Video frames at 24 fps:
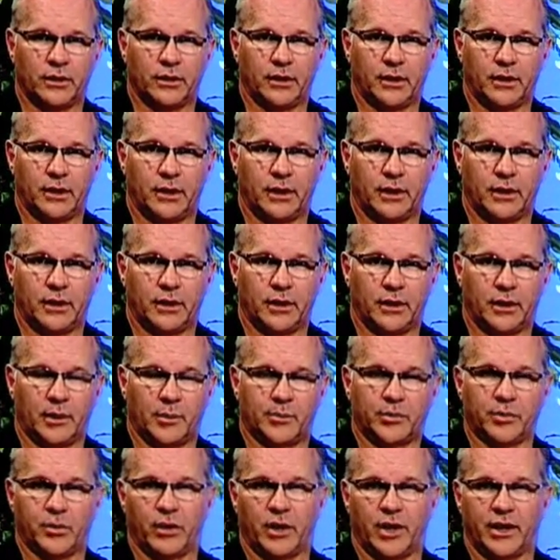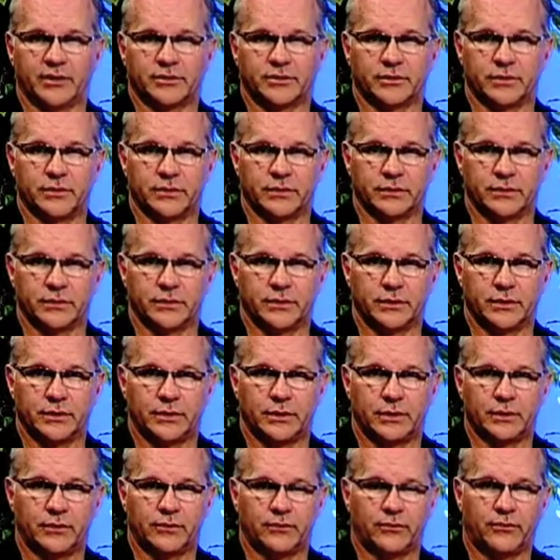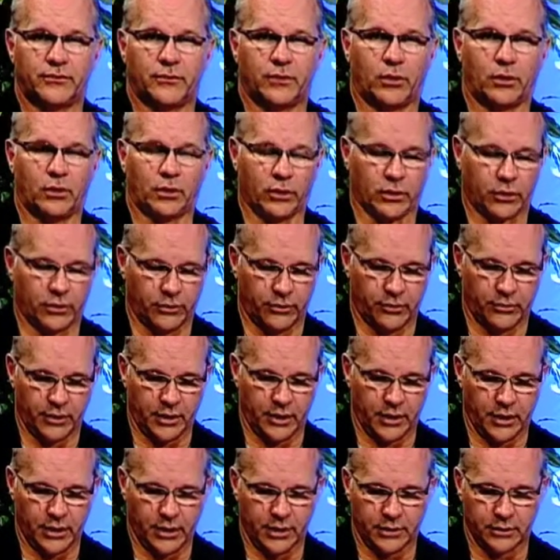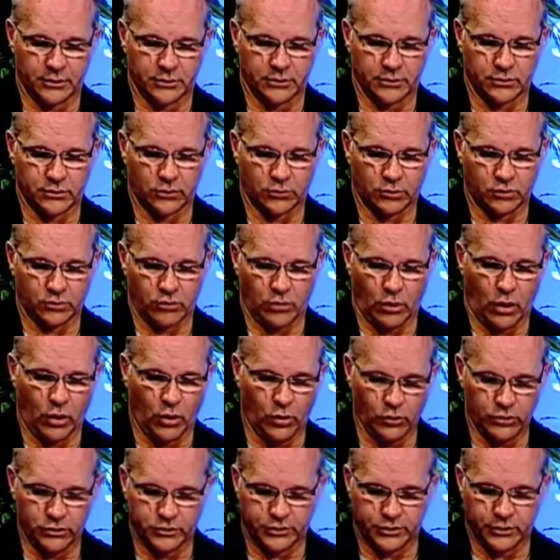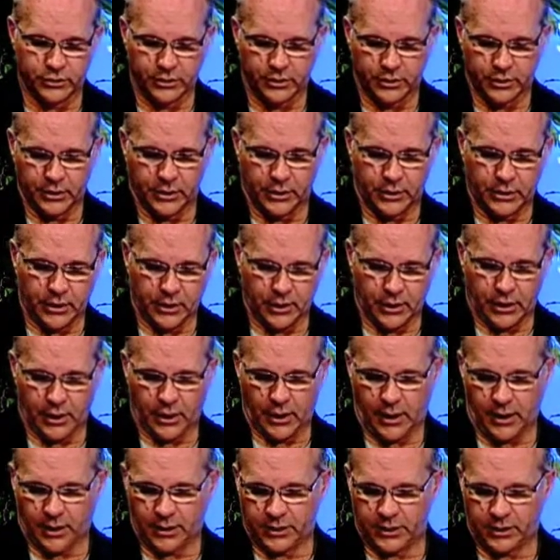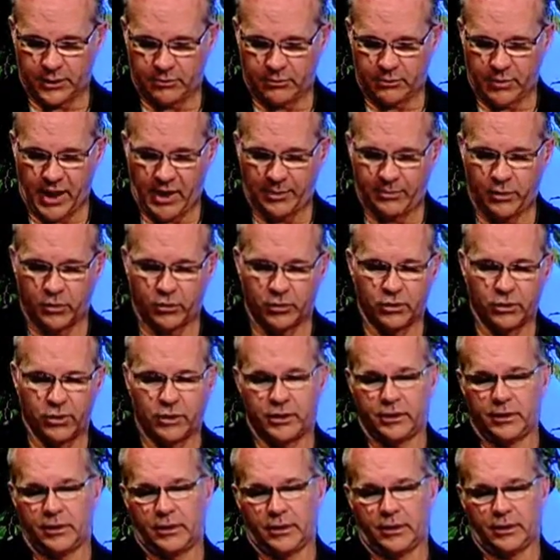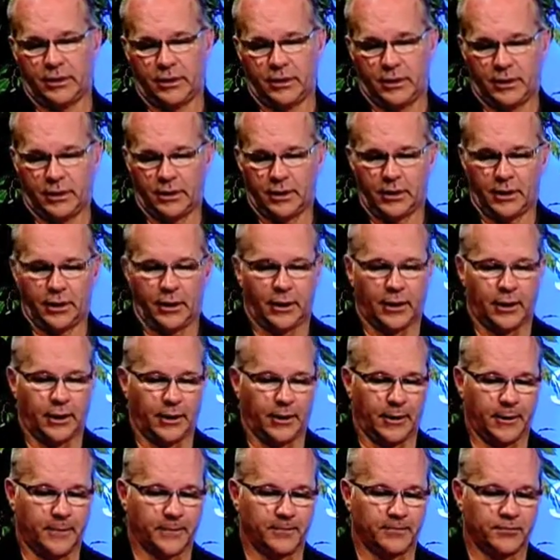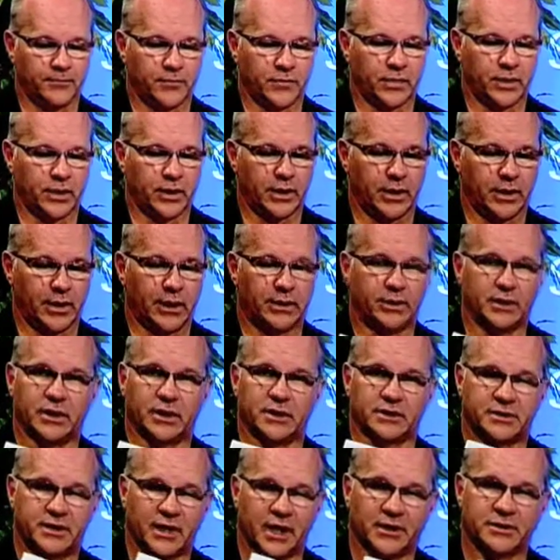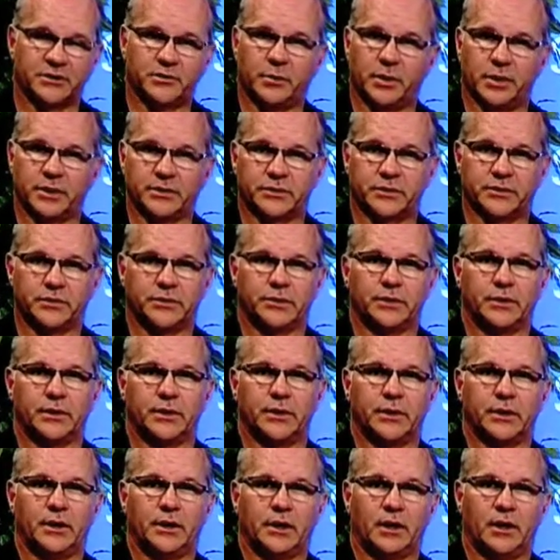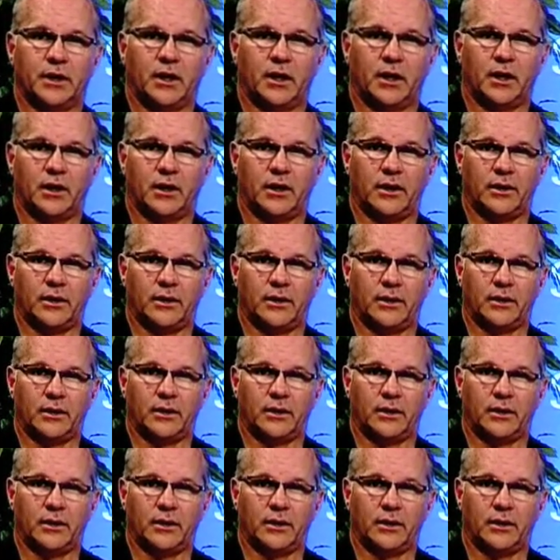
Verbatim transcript: uh, appraisals for the roads uh, in Maplewood um, and the assessments. Uh,